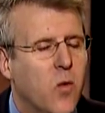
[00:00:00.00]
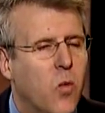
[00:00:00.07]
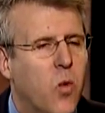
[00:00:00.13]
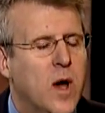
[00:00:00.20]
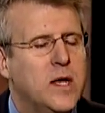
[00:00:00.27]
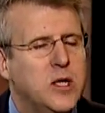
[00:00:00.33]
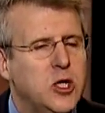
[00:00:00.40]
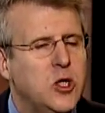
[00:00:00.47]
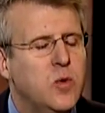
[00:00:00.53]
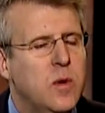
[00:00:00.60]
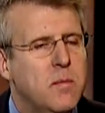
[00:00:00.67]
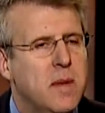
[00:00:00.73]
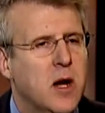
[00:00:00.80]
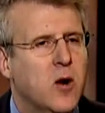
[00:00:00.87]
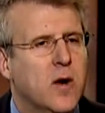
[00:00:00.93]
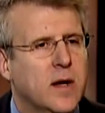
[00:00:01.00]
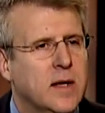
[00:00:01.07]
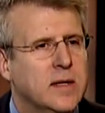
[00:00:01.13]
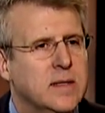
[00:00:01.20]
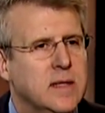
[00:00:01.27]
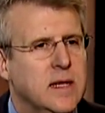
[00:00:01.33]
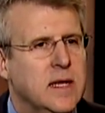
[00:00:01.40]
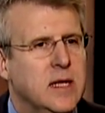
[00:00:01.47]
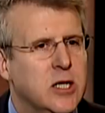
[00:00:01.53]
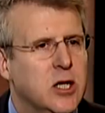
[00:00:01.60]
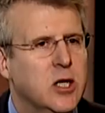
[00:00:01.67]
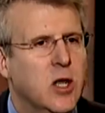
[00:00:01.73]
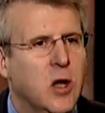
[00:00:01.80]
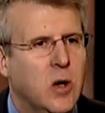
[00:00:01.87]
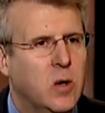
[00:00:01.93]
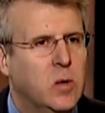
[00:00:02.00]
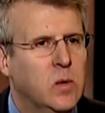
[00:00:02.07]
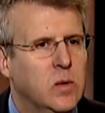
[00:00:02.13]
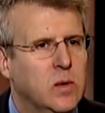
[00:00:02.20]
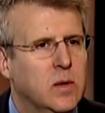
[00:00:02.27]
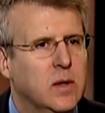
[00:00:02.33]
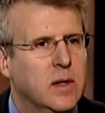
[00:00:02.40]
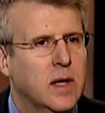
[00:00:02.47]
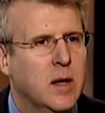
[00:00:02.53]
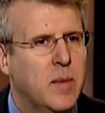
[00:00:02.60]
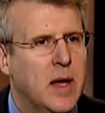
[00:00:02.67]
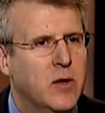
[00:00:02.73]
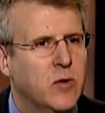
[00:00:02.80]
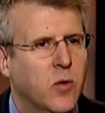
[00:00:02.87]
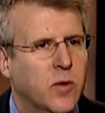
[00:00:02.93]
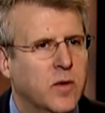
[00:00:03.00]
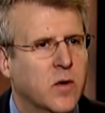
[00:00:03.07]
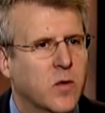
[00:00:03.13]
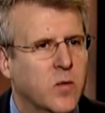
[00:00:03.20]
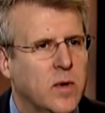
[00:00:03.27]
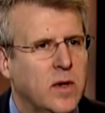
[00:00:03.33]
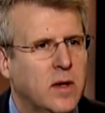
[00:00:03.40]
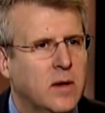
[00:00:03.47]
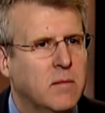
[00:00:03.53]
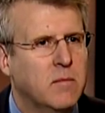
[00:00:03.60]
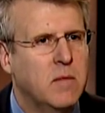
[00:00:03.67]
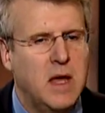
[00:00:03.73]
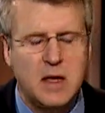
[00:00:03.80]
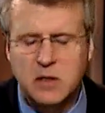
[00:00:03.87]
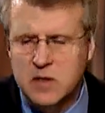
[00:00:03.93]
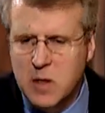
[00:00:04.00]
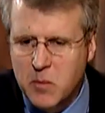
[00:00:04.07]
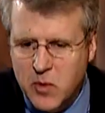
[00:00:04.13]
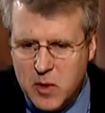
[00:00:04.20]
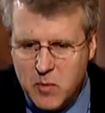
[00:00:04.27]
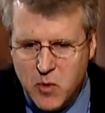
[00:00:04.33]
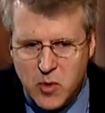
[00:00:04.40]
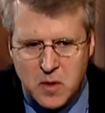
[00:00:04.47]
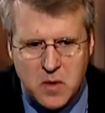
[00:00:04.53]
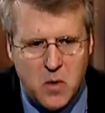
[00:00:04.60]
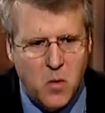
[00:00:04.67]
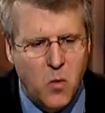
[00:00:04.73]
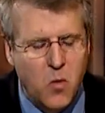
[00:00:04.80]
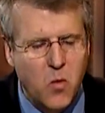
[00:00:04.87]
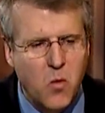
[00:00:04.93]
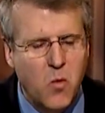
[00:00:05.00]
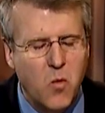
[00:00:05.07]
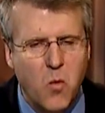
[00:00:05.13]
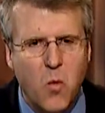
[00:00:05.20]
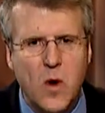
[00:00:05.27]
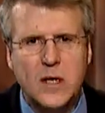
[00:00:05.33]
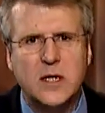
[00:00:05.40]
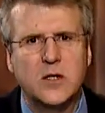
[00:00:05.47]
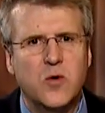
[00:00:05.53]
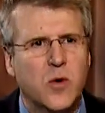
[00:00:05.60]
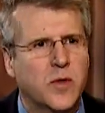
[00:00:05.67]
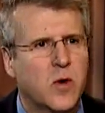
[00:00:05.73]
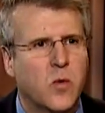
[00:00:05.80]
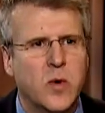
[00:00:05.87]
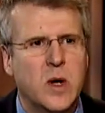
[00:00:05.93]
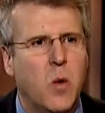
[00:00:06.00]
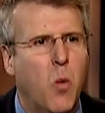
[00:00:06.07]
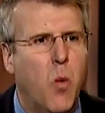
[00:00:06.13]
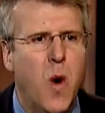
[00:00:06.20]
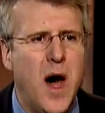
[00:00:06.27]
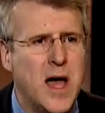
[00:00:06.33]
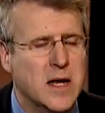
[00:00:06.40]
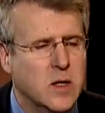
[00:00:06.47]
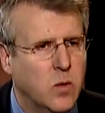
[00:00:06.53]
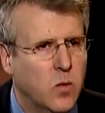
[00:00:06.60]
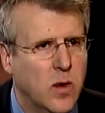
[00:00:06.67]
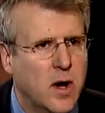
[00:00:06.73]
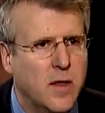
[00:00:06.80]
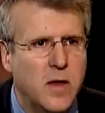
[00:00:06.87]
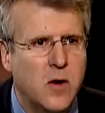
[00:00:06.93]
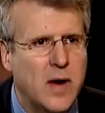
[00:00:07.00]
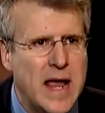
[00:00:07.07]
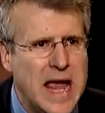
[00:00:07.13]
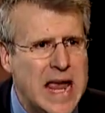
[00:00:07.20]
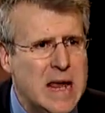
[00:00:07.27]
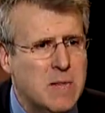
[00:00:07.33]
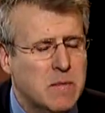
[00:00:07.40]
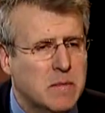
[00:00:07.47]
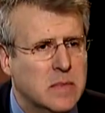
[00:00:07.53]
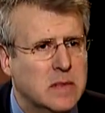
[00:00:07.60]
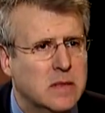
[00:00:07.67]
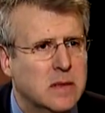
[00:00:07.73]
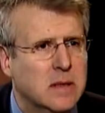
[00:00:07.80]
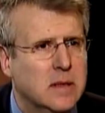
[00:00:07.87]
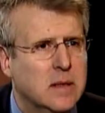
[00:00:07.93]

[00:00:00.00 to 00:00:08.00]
What do Americans need to know about North Korea? Simply put, what does North Korea want? What are their aims?